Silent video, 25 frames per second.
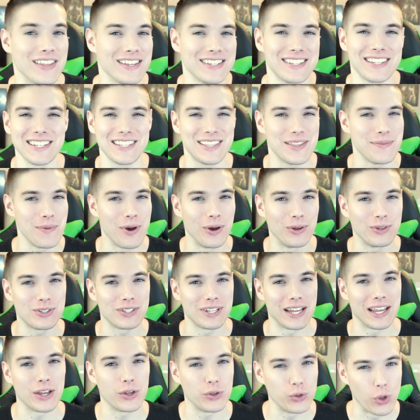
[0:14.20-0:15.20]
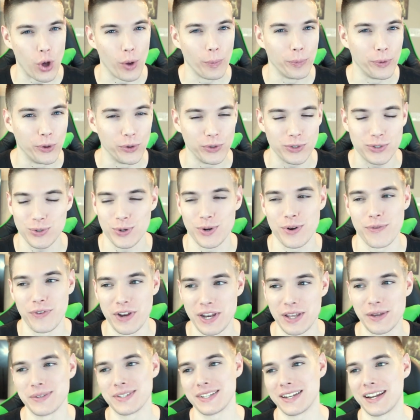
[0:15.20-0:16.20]
This is the most like global sort of
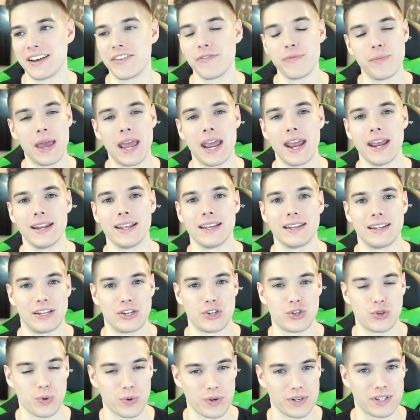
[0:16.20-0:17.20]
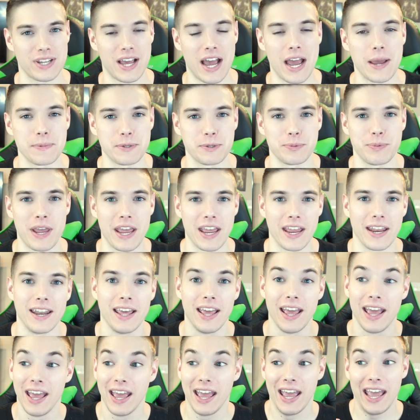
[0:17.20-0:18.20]
videos that I've made in a short time span
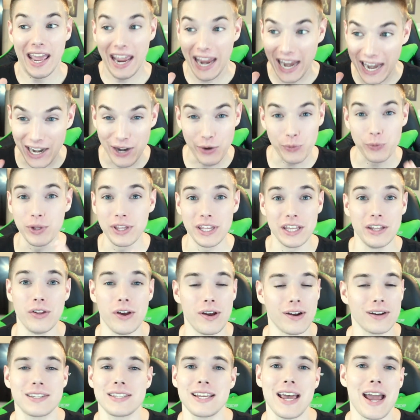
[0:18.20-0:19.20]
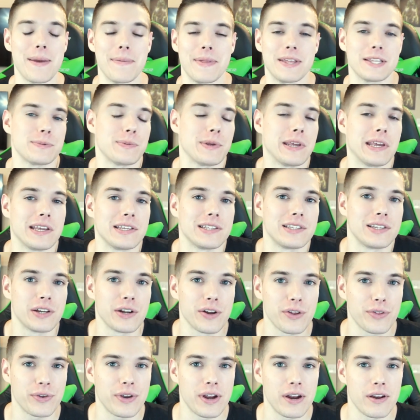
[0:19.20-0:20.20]
in a really long time. That's because the
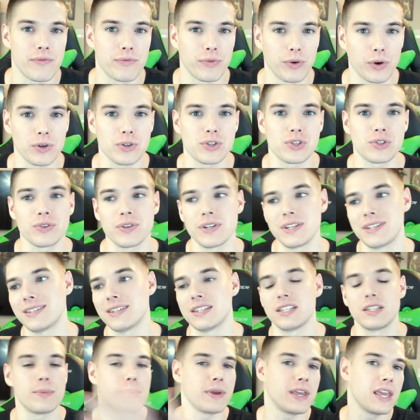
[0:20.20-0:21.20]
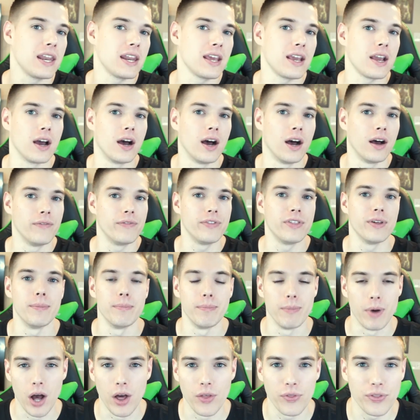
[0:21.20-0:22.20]
year 3 anniversary since the beginning of the
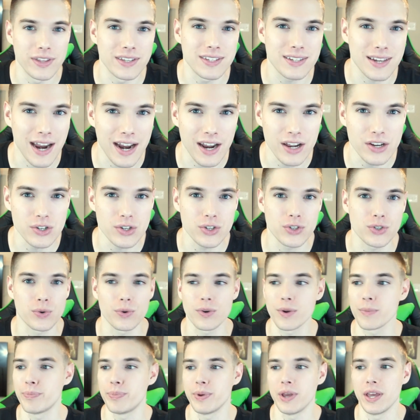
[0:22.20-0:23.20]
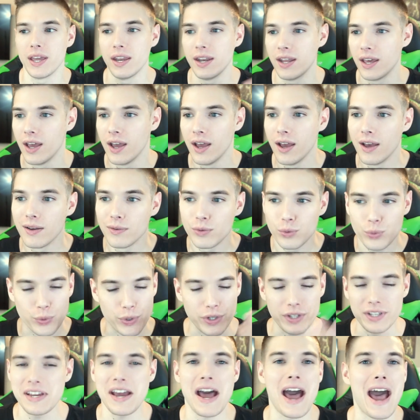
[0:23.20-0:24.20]
month has kind of just sort of been
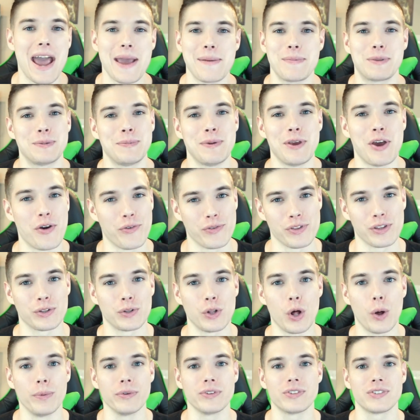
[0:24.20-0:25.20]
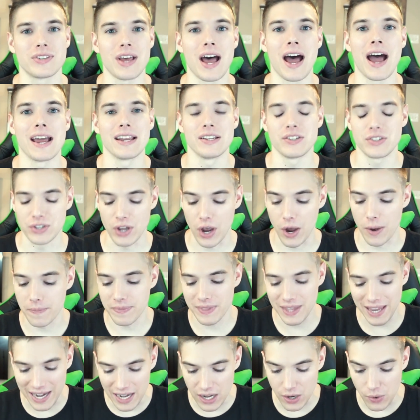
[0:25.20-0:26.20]
really hyped to be over on the global side. So
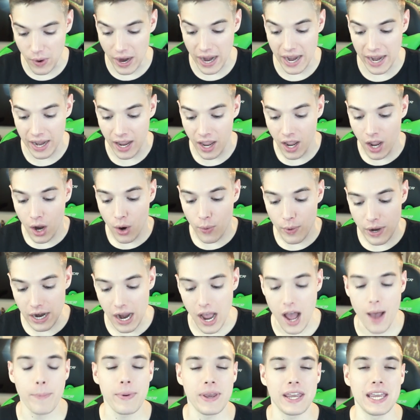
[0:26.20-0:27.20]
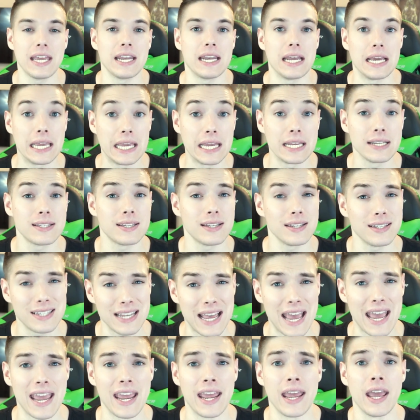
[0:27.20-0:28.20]
anyway, we're hopping in again
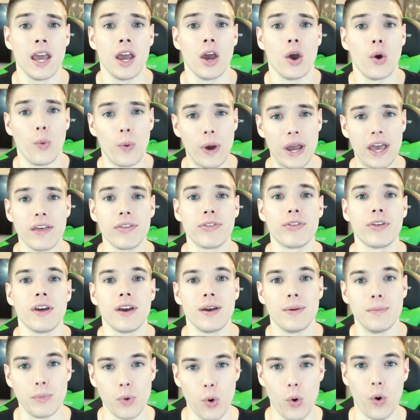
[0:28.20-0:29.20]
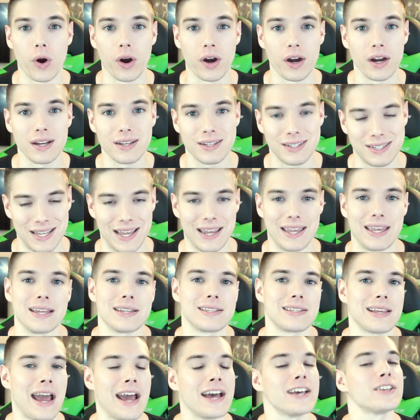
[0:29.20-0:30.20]
today with more
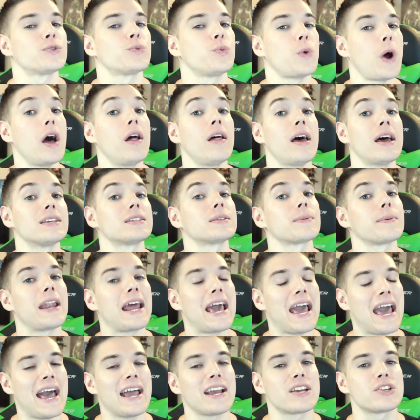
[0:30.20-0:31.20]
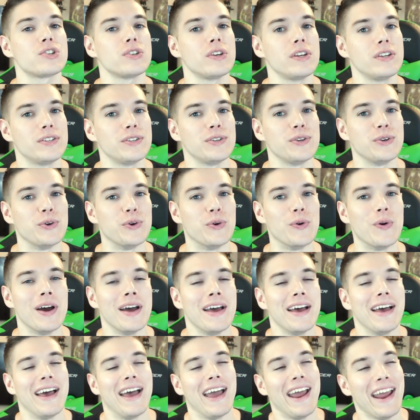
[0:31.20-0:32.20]
tickets, as well as I'm going to actually do
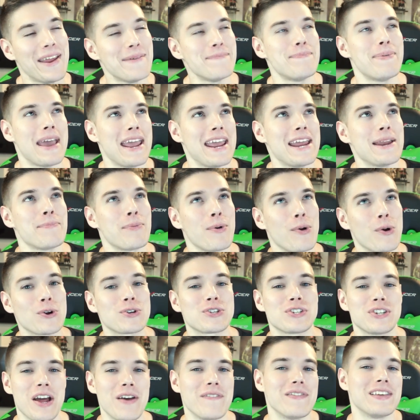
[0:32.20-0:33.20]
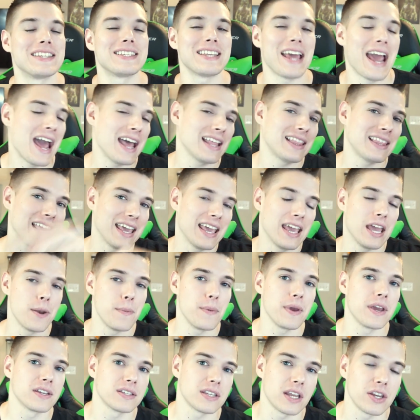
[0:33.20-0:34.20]
a paid portion of this at the end
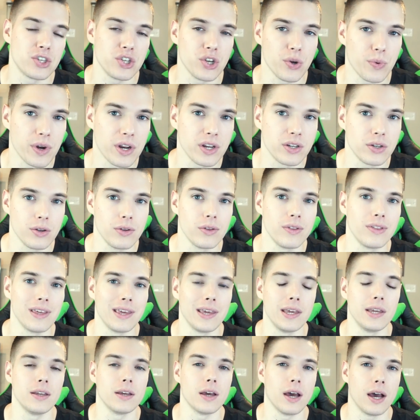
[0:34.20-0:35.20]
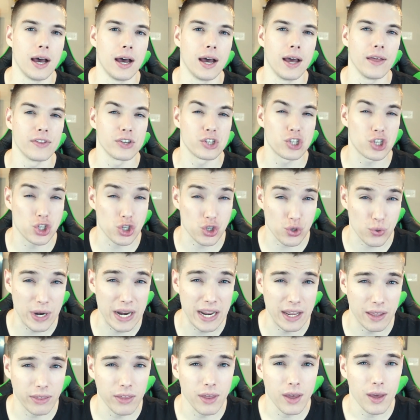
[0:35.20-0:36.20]
because I do want to do the
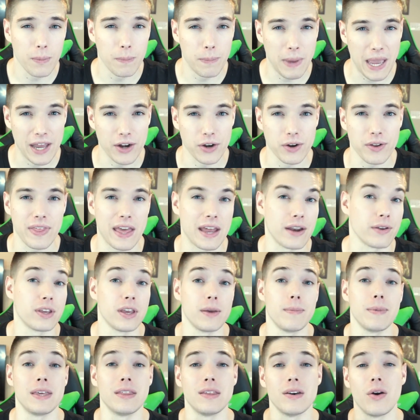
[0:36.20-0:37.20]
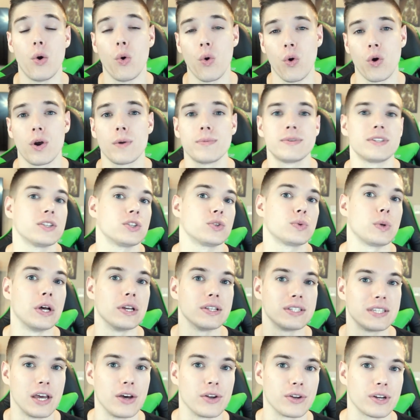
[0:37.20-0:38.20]
strength banner that would give me the orbs as well
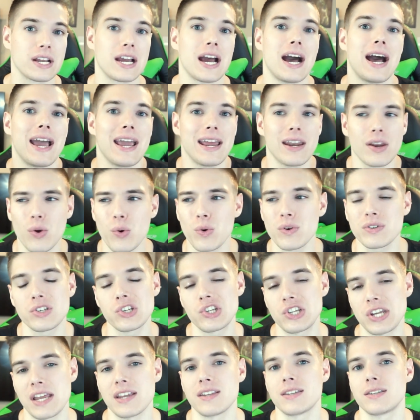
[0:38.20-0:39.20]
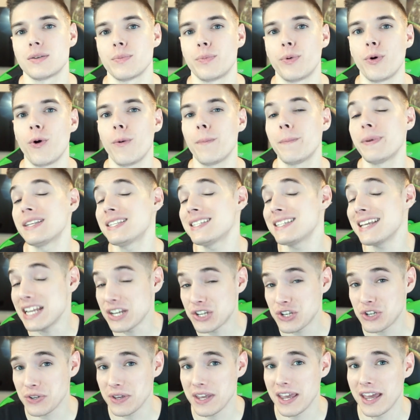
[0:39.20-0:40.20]
as the Elder Kai, and of course a chance to pull
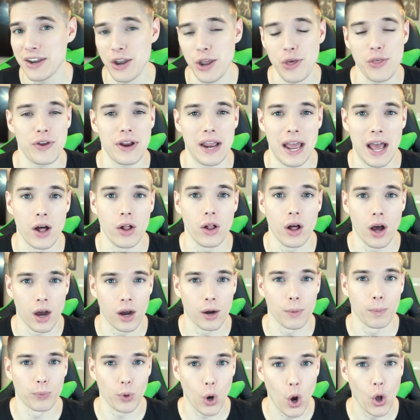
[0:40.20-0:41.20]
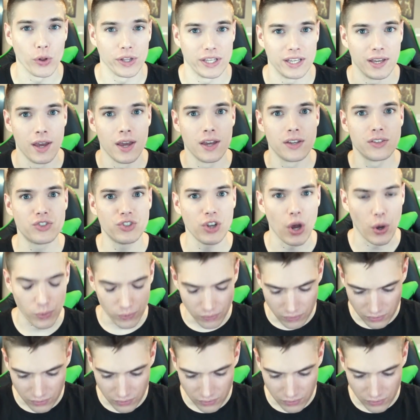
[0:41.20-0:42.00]
potentially another LR Broly. So